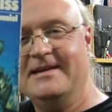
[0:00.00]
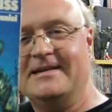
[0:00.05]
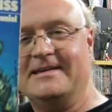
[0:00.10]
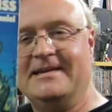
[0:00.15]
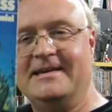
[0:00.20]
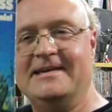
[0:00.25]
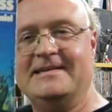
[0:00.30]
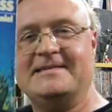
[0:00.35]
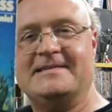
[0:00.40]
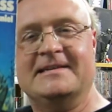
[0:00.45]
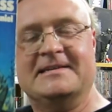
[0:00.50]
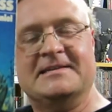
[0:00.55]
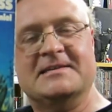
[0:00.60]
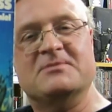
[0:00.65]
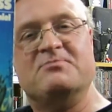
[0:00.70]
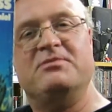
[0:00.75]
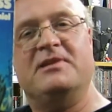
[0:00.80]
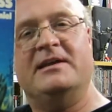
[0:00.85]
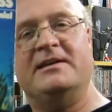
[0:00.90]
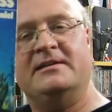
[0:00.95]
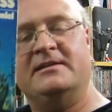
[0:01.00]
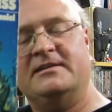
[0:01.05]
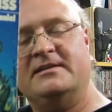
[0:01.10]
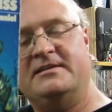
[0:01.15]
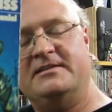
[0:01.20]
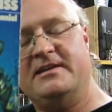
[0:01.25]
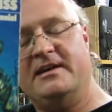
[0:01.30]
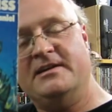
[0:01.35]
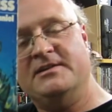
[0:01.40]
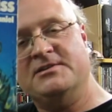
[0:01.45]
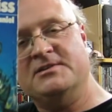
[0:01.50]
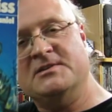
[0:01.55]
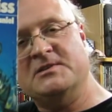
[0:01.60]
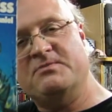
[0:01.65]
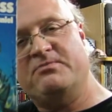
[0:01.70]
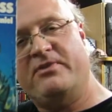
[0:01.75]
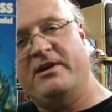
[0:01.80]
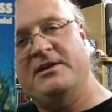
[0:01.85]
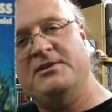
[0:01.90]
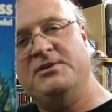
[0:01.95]
Yes, this is Blood Incantation's
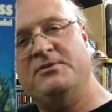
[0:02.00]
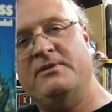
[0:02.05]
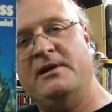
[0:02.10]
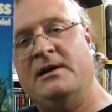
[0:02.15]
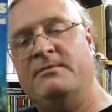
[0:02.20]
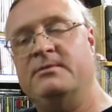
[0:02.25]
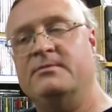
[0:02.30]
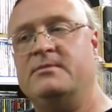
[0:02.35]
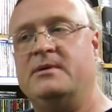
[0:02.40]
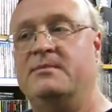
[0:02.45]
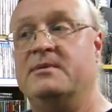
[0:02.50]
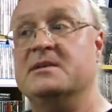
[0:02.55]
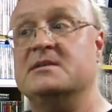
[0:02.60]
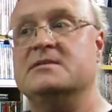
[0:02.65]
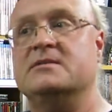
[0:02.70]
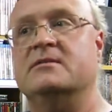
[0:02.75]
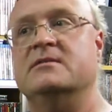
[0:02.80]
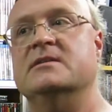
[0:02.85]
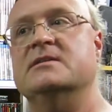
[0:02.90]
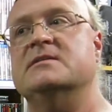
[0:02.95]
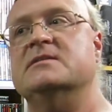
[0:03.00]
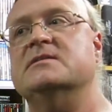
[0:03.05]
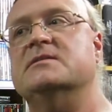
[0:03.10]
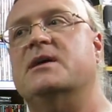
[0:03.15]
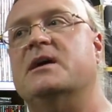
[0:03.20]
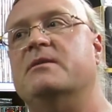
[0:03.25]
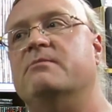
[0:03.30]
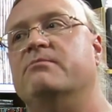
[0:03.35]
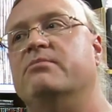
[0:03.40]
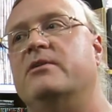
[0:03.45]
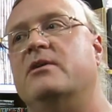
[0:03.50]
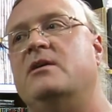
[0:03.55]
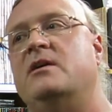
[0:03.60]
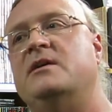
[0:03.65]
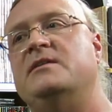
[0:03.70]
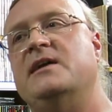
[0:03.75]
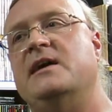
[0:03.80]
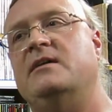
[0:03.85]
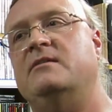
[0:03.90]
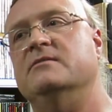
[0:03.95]
brand new album. This is
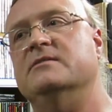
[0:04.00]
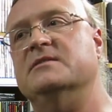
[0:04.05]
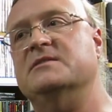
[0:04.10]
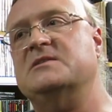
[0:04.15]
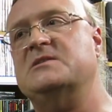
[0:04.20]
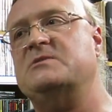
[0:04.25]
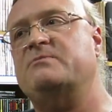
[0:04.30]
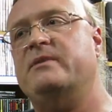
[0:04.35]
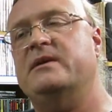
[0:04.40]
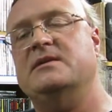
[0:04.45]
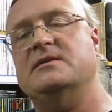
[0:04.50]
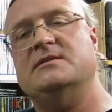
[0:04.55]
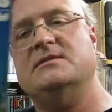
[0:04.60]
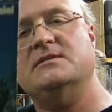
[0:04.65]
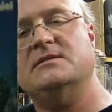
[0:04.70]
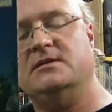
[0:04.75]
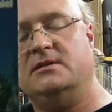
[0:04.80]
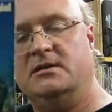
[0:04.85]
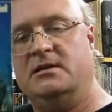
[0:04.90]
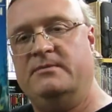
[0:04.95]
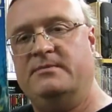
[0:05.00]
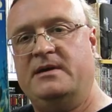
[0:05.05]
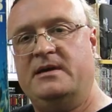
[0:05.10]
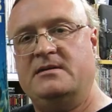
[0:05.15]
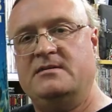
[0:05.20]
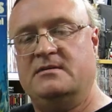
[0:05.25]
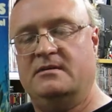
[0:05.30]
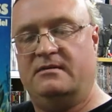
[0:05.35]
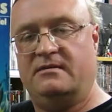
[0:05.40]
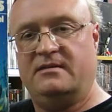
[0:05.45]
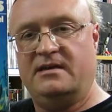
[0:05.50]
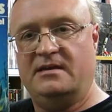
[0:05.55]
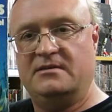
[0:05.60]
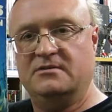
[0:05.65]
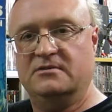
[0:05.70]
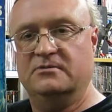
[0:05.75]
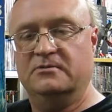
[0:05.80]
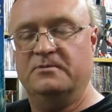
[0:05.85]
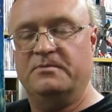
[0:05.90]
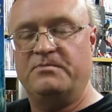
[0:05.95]
Brian Alder's Space, Time and
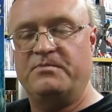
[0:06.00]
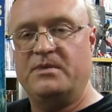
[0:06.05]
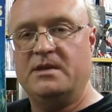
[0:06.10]
Nathaniel,